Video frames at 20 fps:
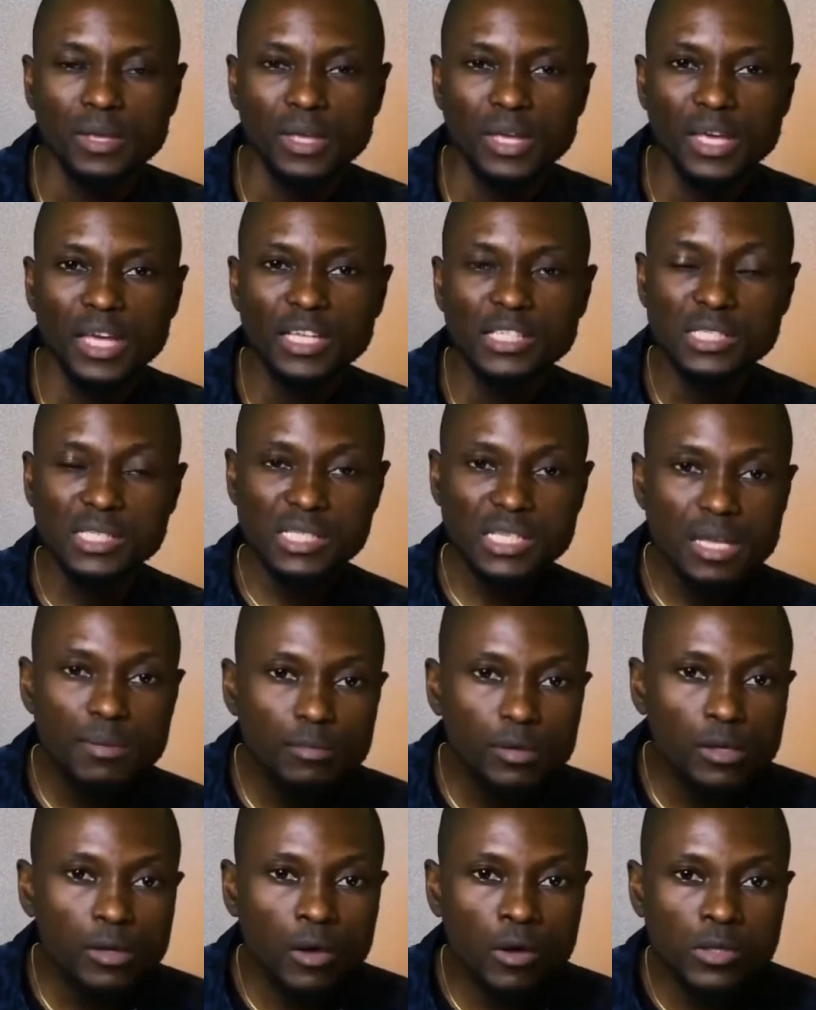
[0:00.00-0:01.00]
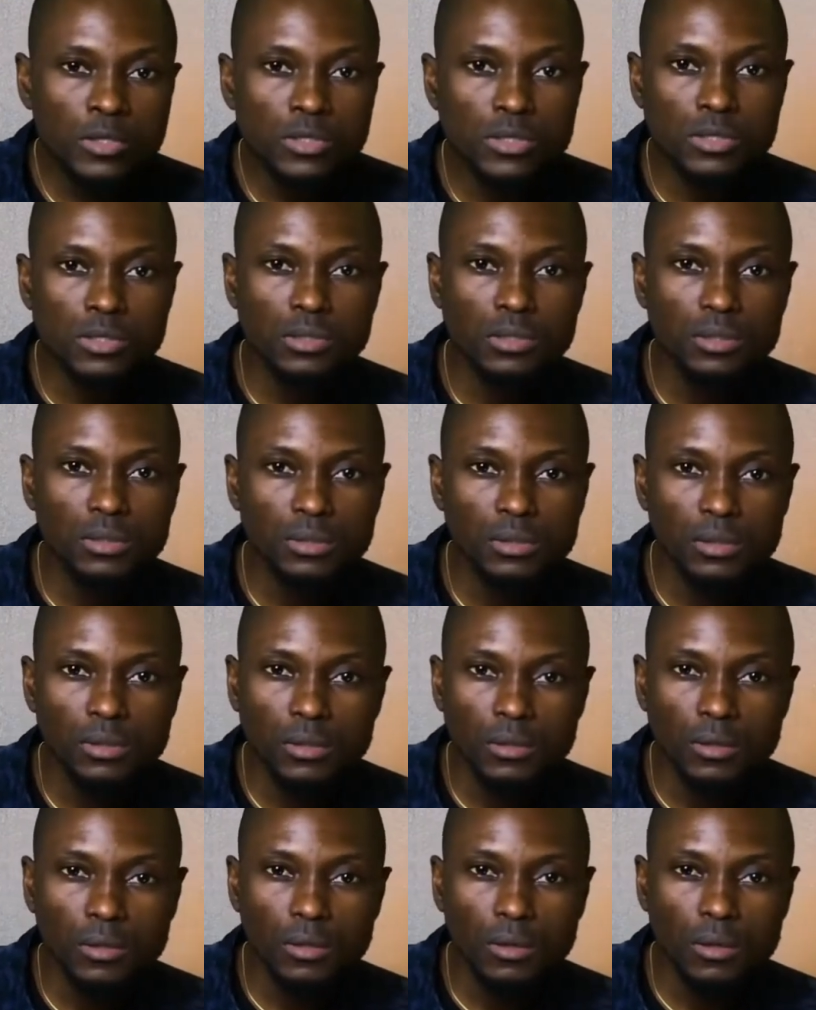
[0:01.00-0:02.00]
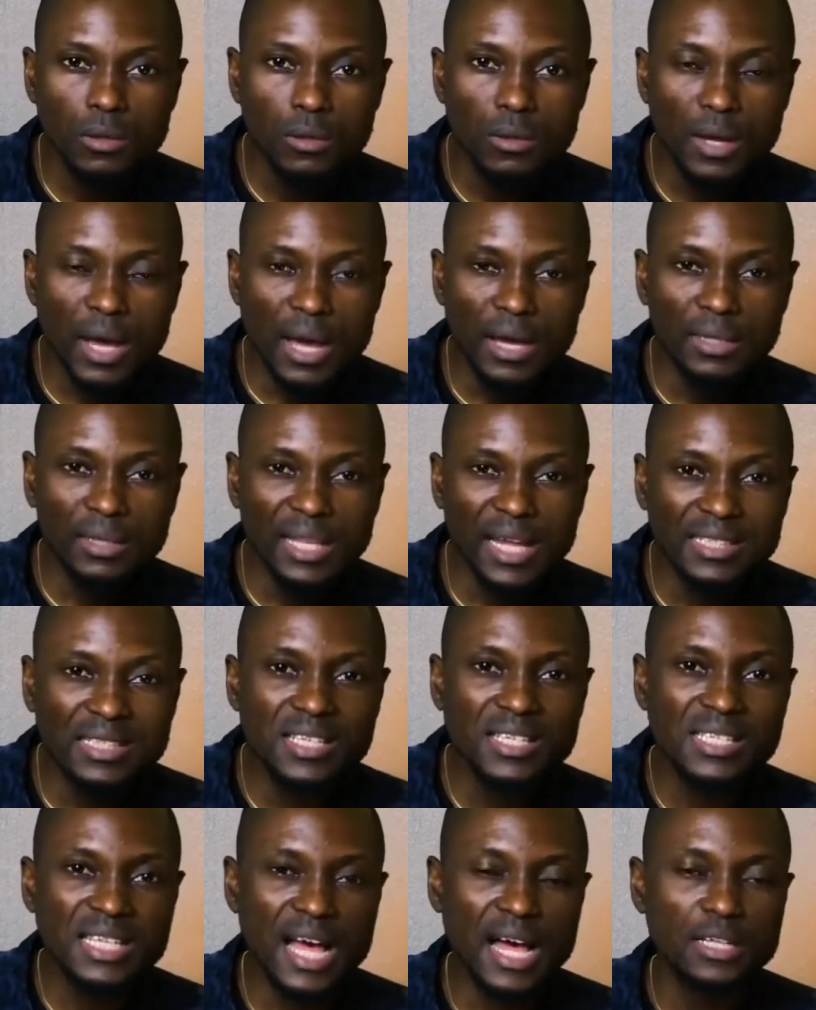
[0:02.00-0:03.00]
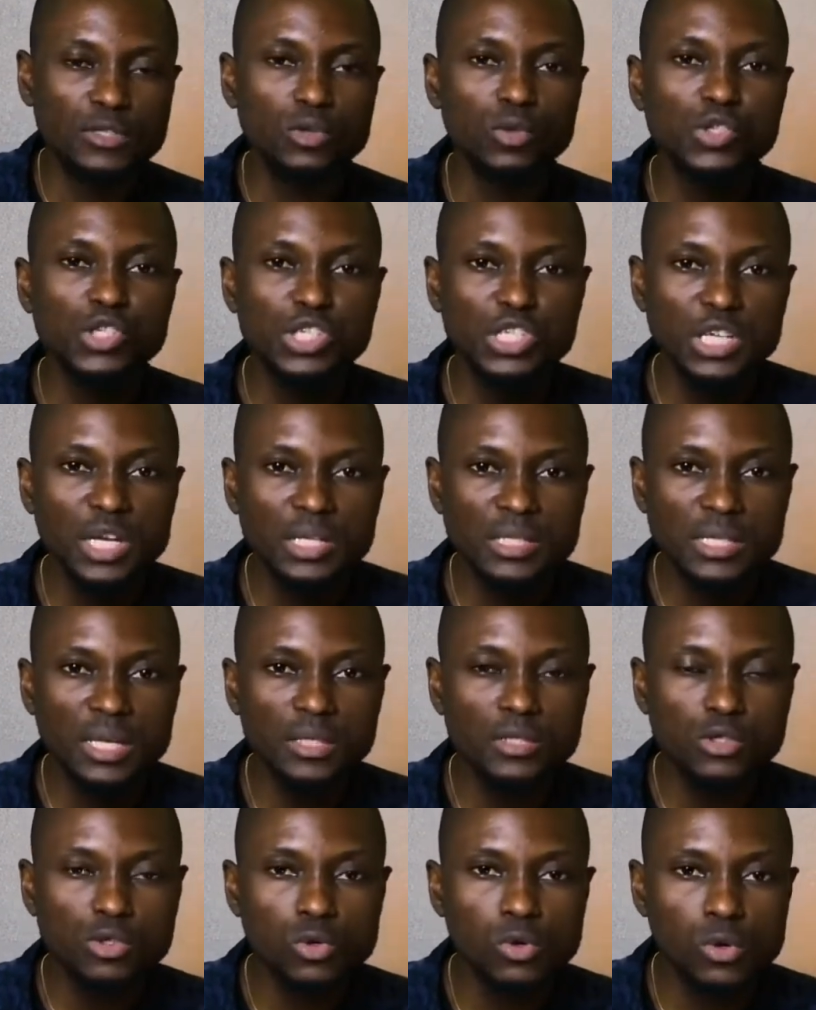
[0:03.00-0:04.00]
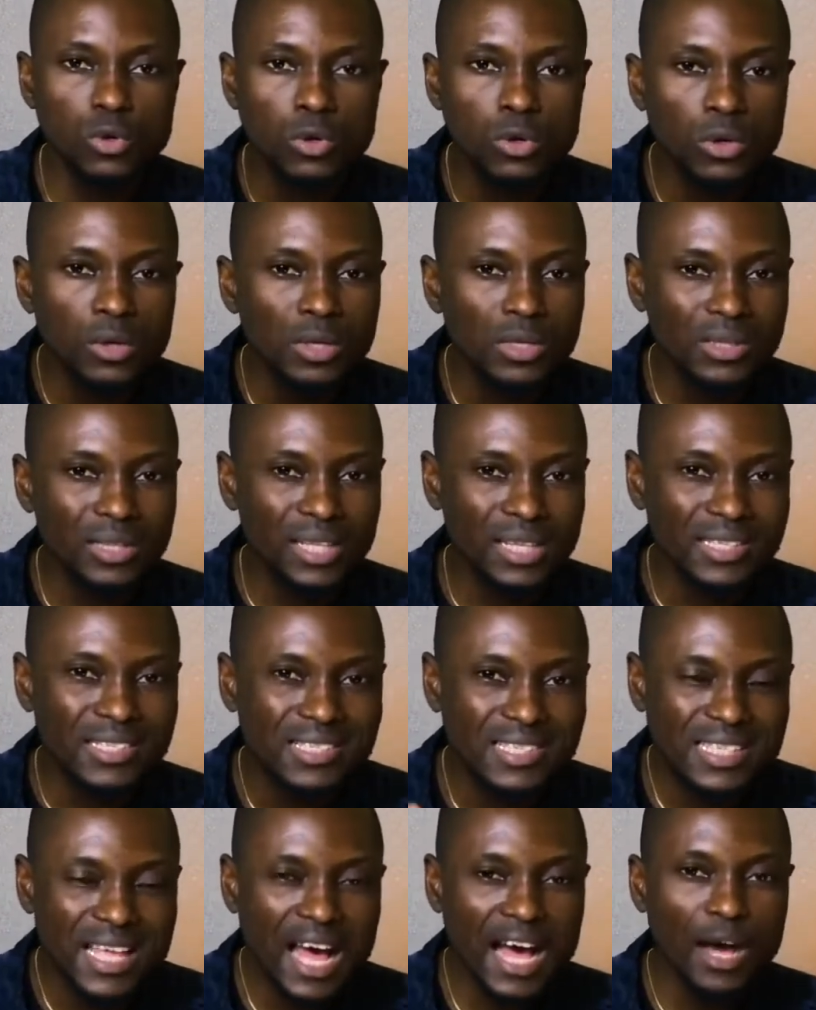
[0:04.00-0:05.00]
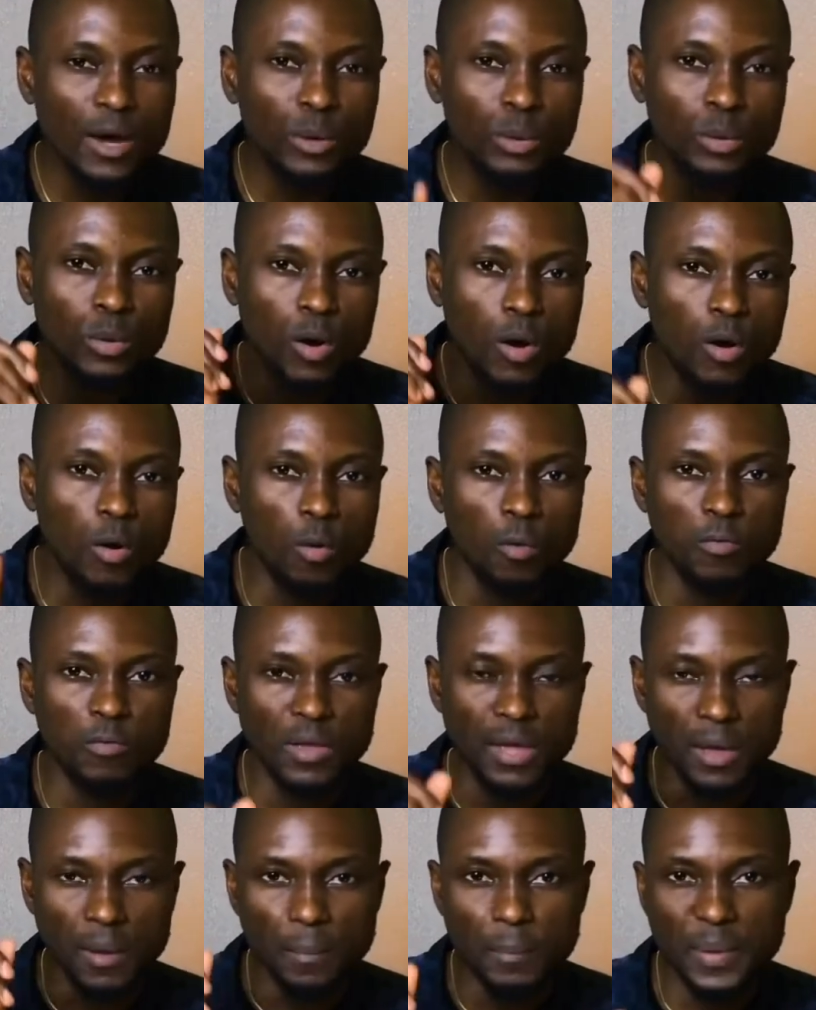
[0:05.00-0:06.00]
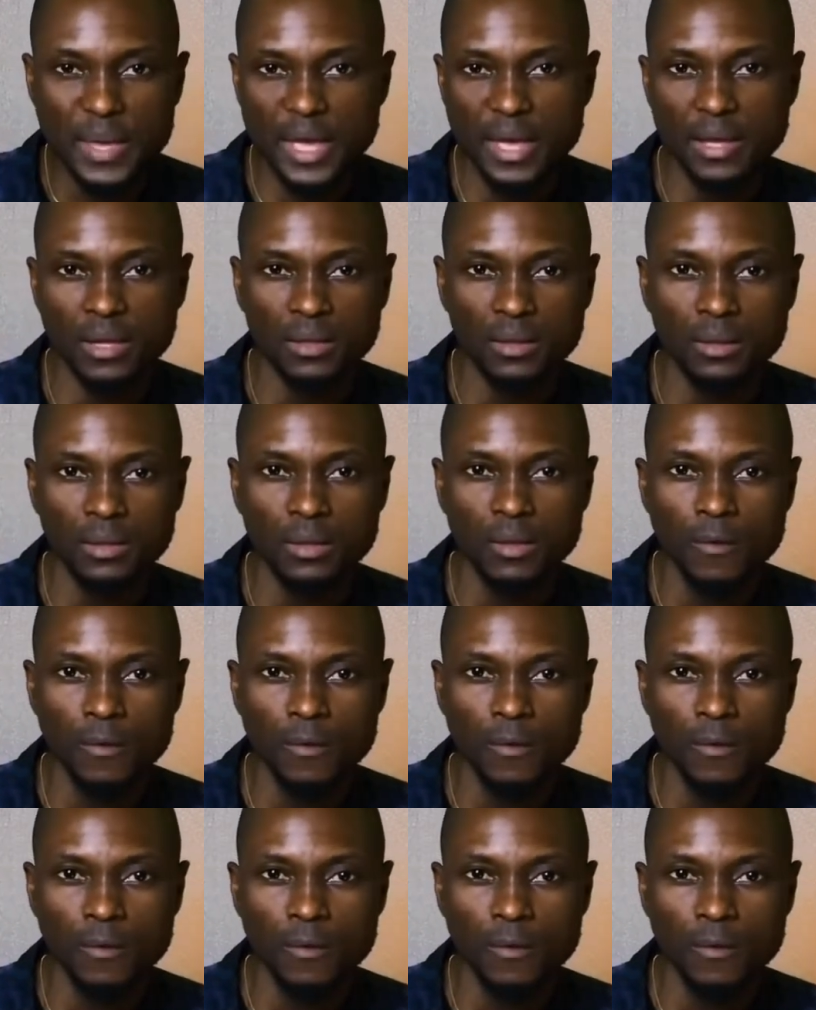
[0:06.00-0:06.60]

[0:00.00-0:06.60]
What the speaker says: a stimulus that is associated to the sound of a bell.